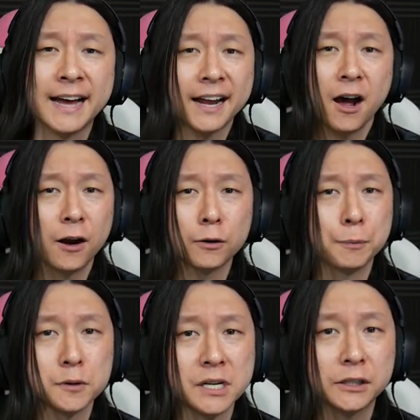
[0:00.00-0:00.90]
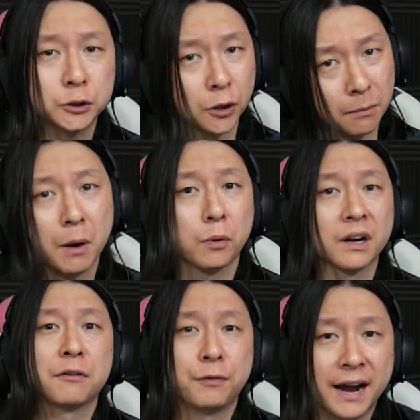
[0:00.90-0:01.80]
Not 100% sure, but we're
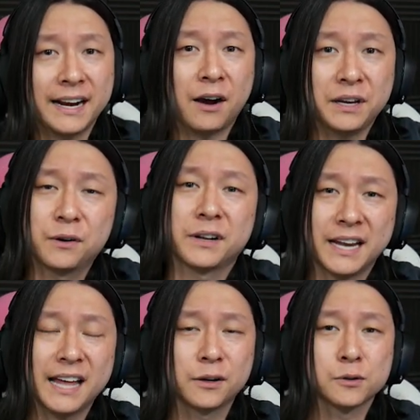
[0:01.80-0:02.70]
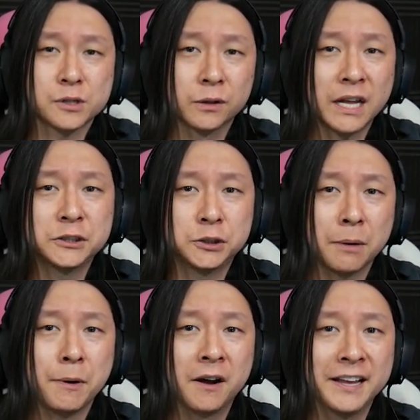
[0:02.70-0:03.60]
gonna find out here together, so let's
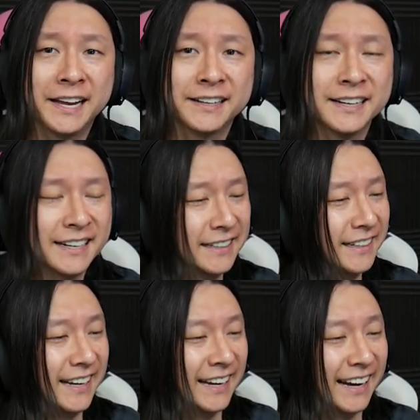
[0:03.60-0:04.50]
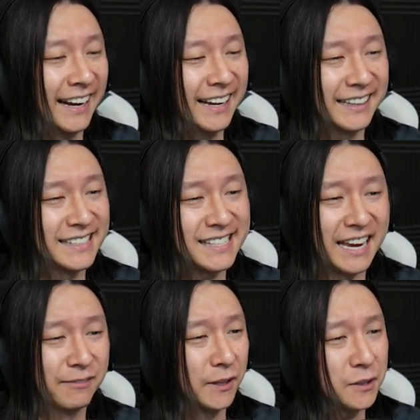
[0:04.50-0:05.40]
jump on in. This
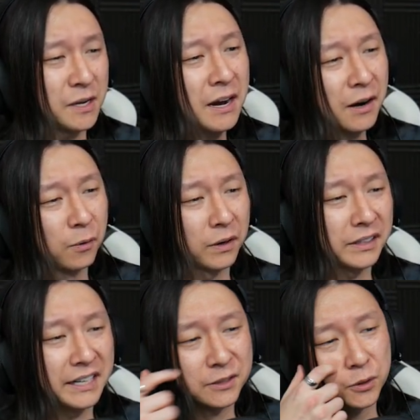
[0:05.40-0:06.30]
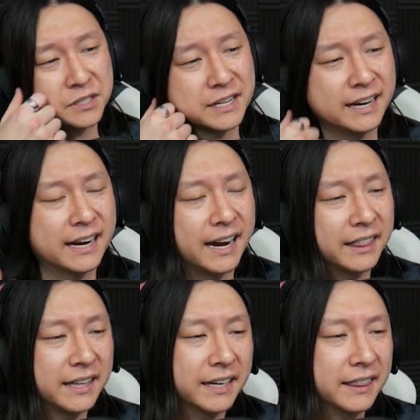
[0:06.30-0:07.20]
game looks really interesting.
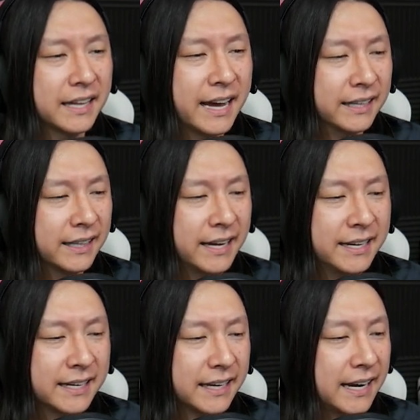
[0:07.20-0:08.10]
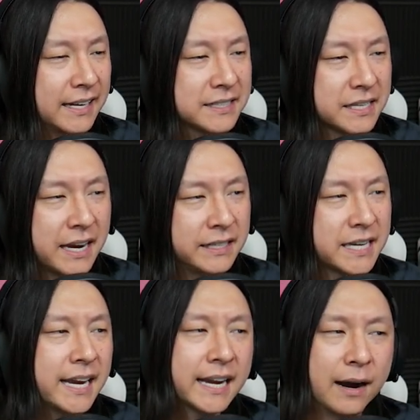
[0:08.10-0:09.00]
I think that, like, it's a
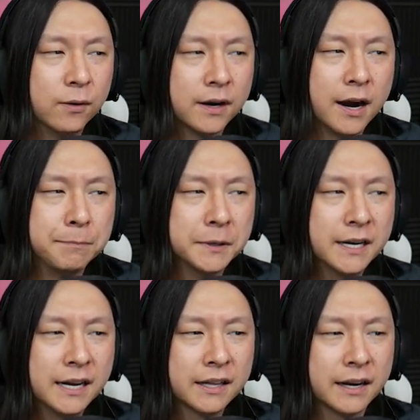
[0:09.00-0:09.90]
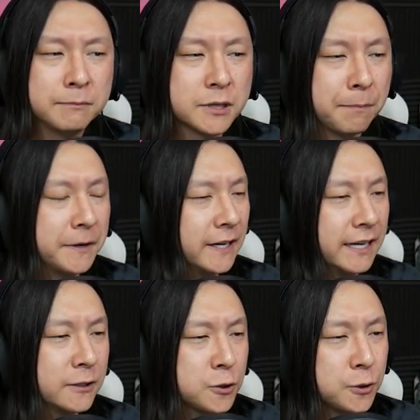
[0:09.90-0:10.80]
takeout cup that I'm dumping
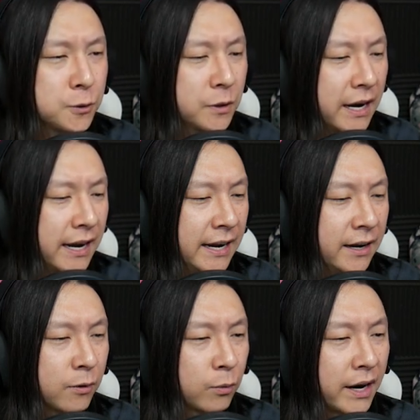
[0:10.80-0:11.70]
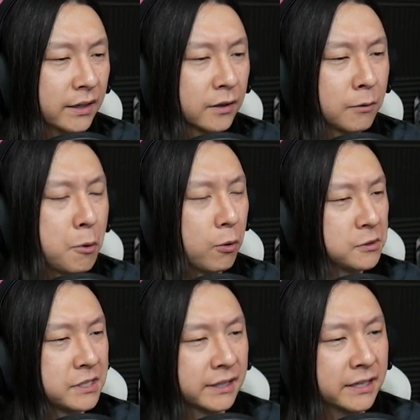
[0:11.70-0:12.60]
into a regular
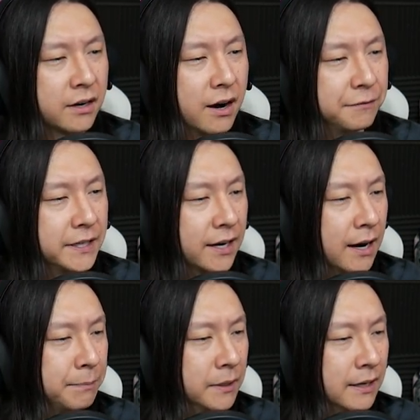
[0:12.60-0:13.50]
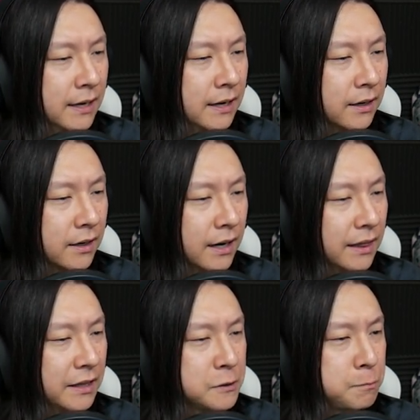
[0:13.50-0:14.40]
porcelain coffee cup.
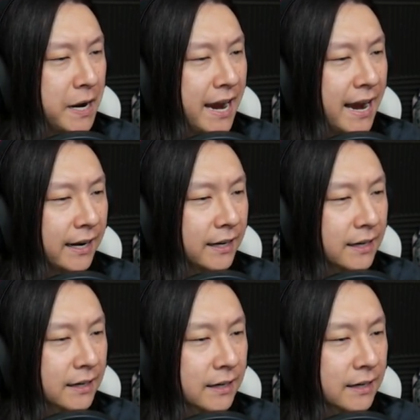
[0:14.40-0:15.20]
Cut this pack.